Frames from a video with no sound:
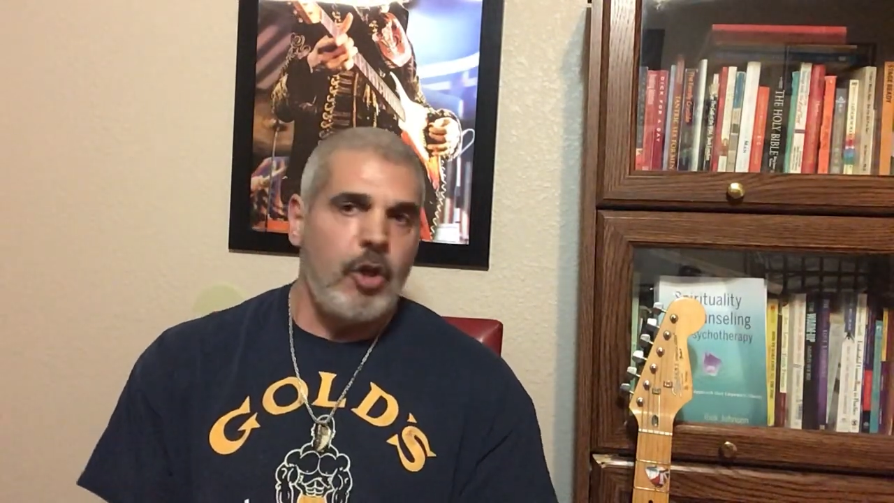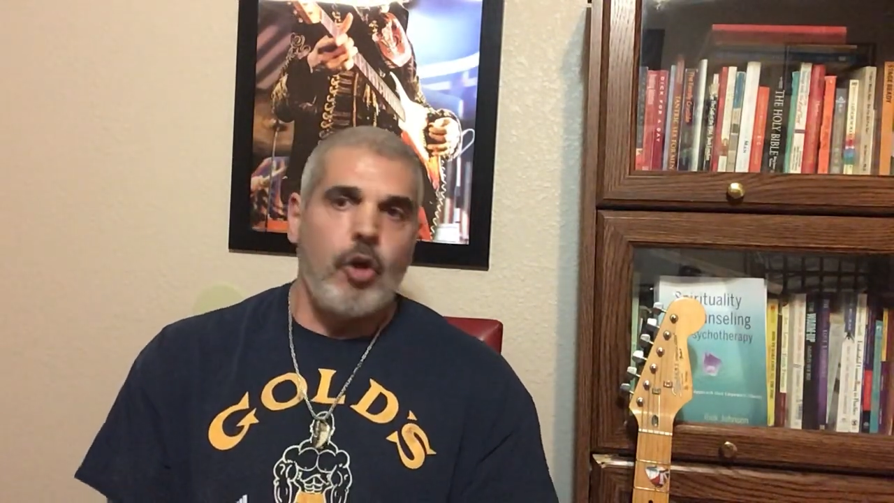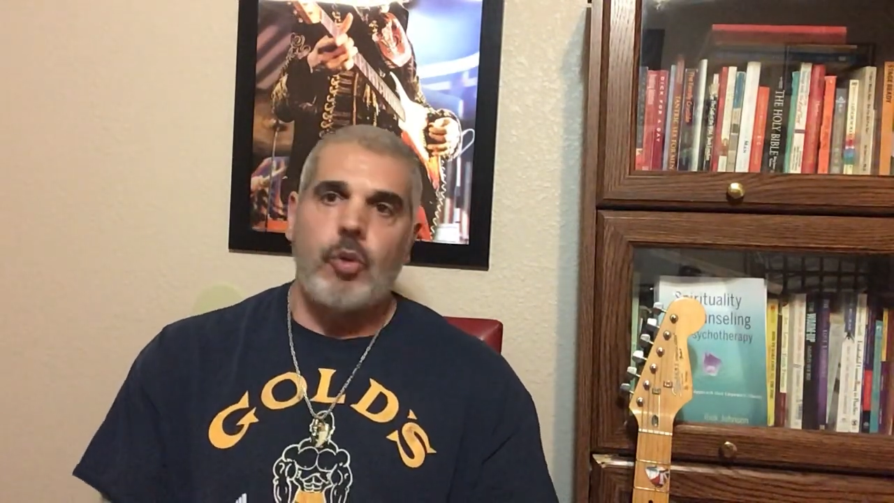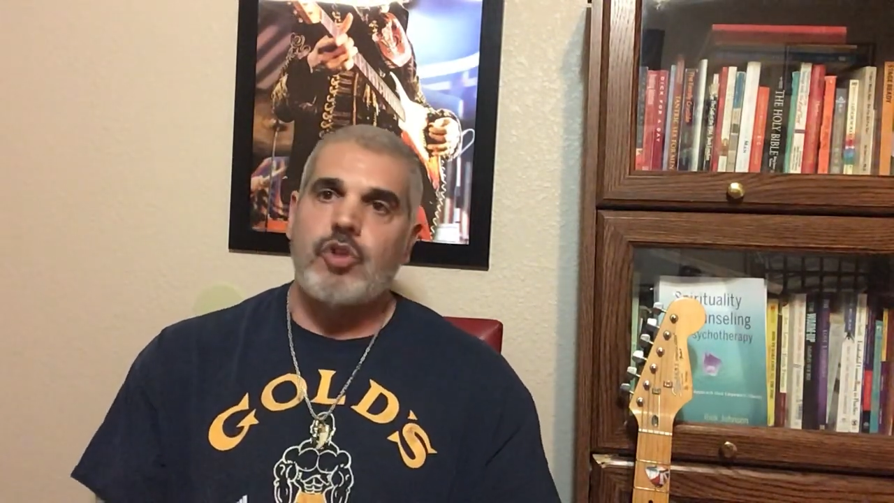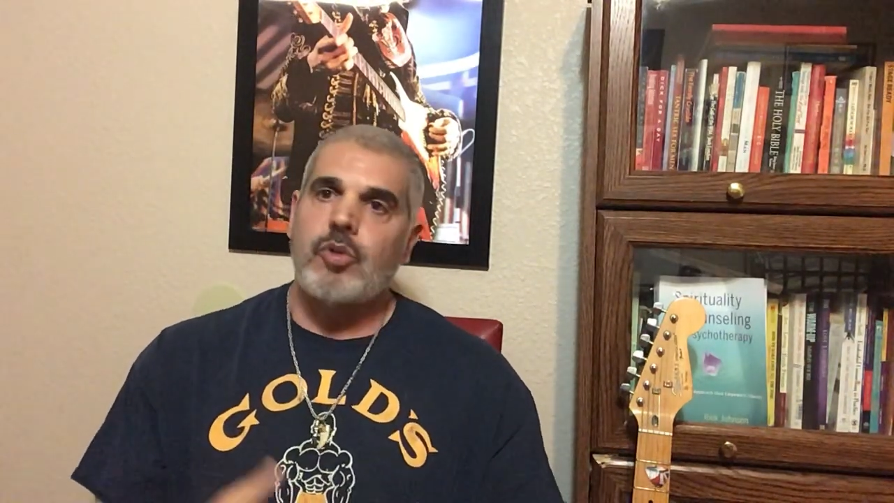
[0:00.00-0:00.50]

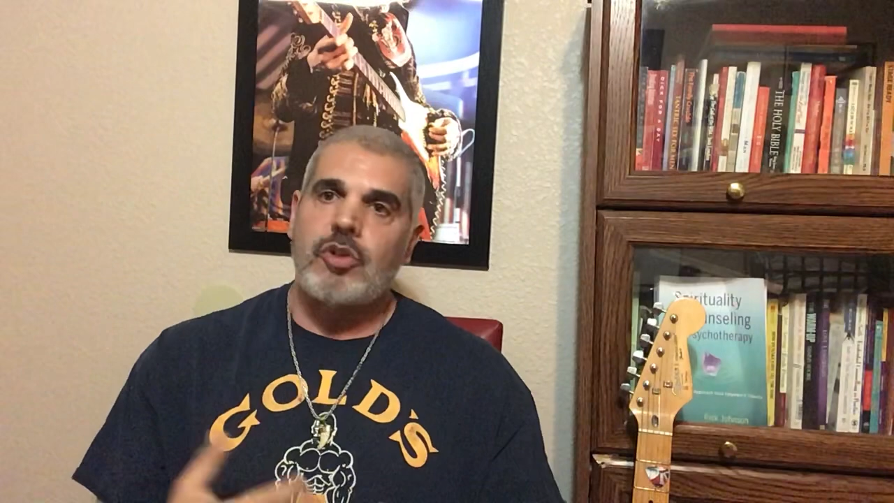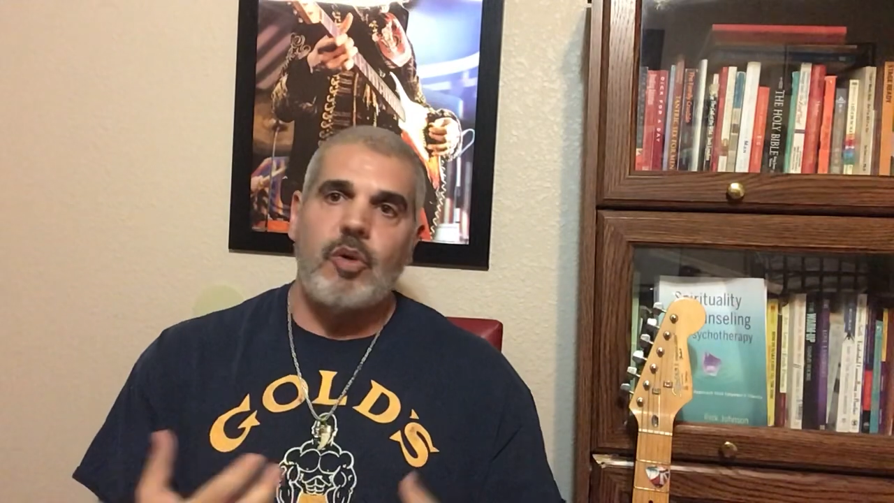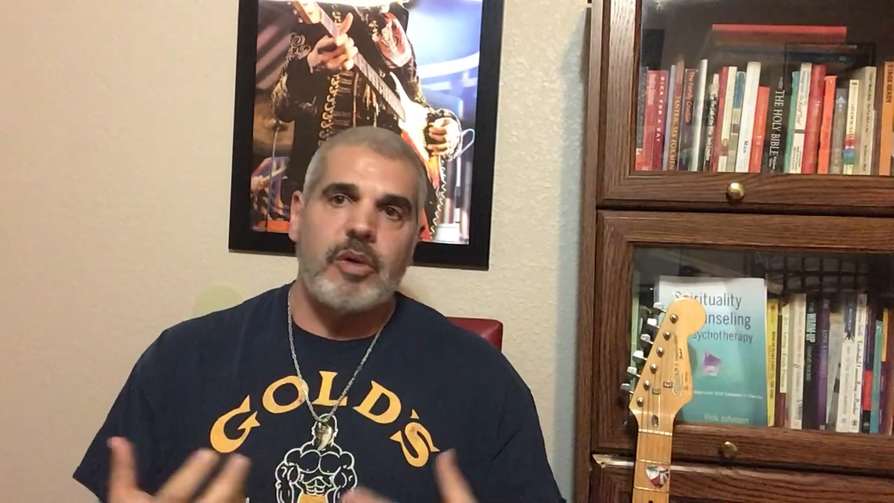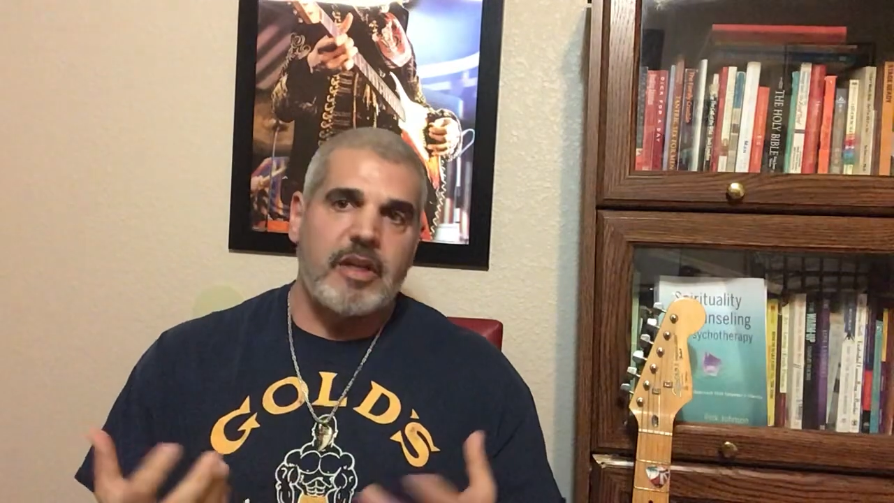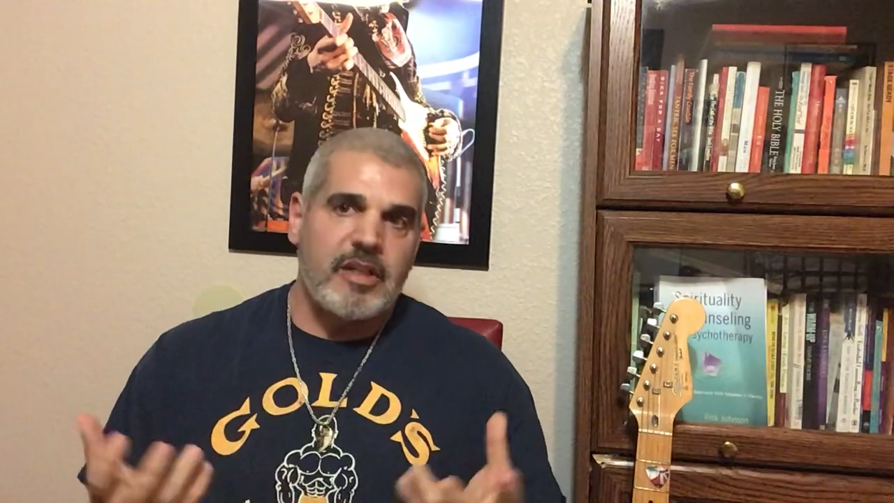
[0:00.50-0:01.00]
which would
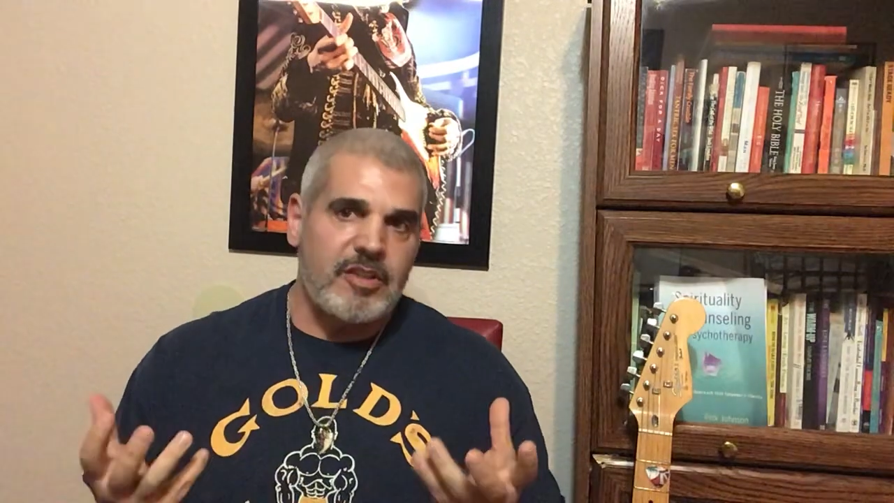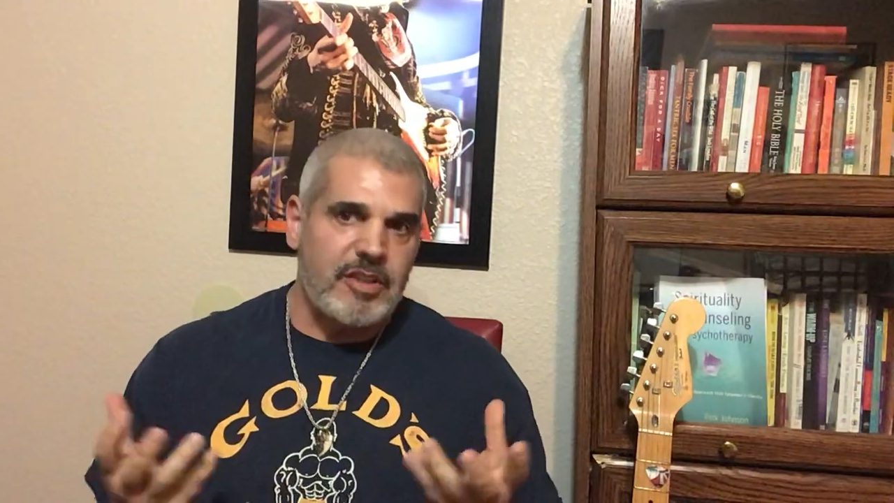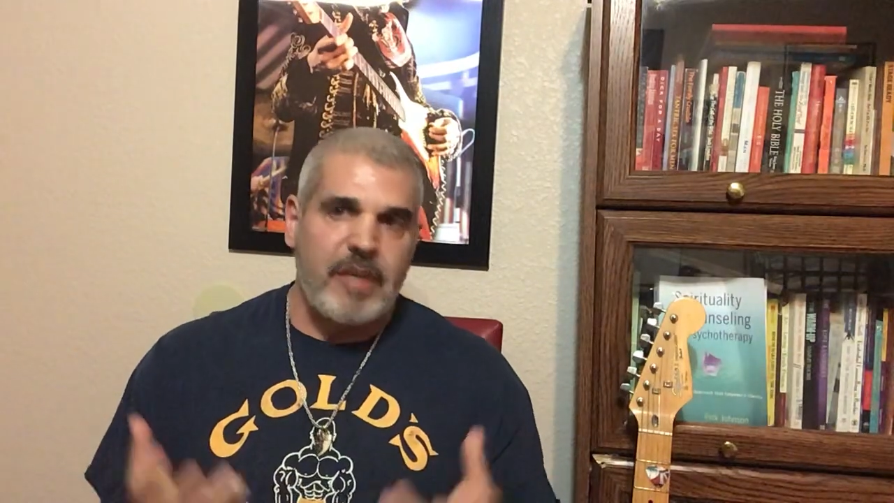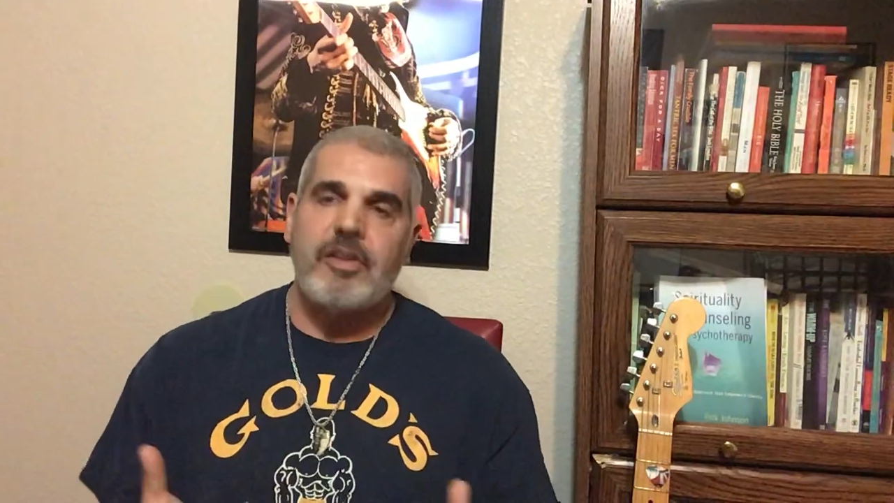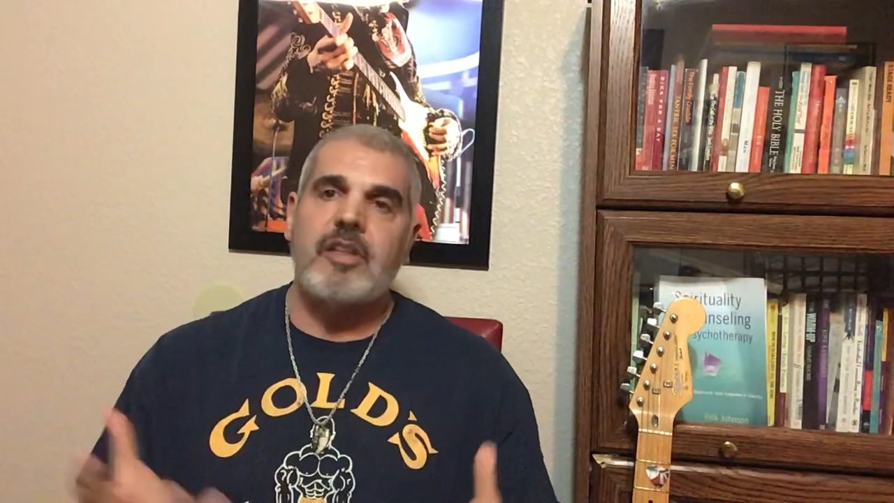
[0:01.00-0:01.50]
go against
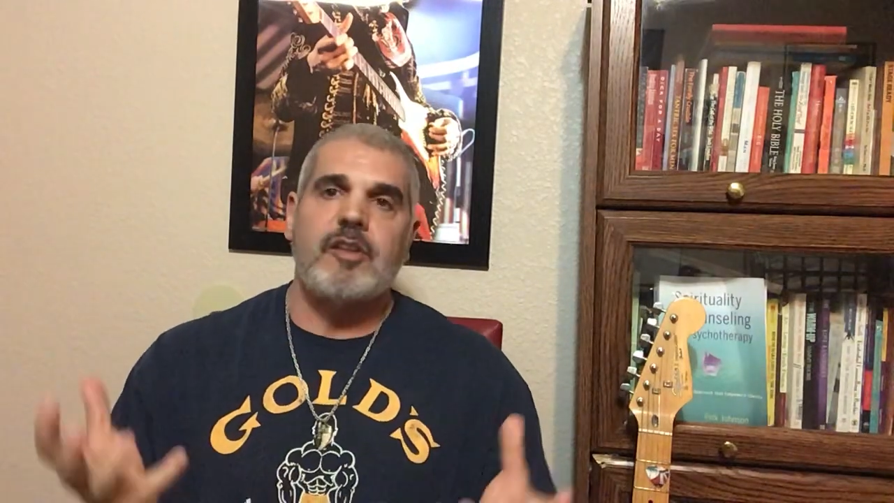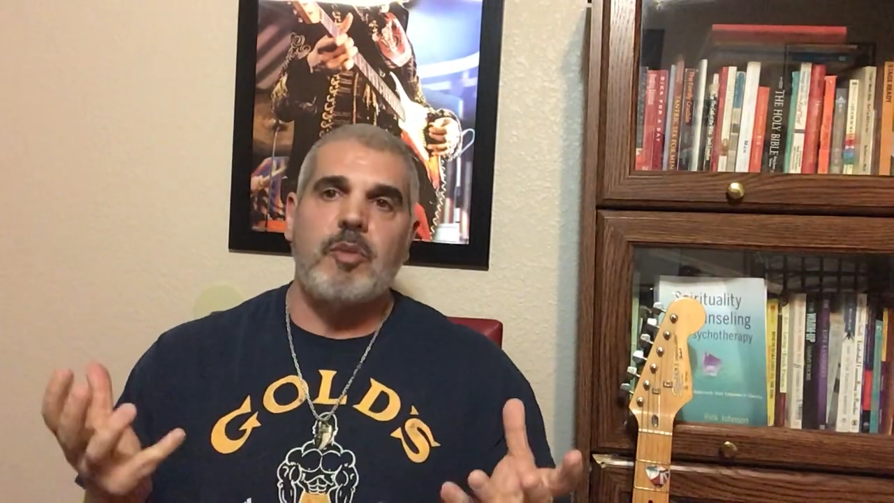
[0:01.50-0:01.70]
everything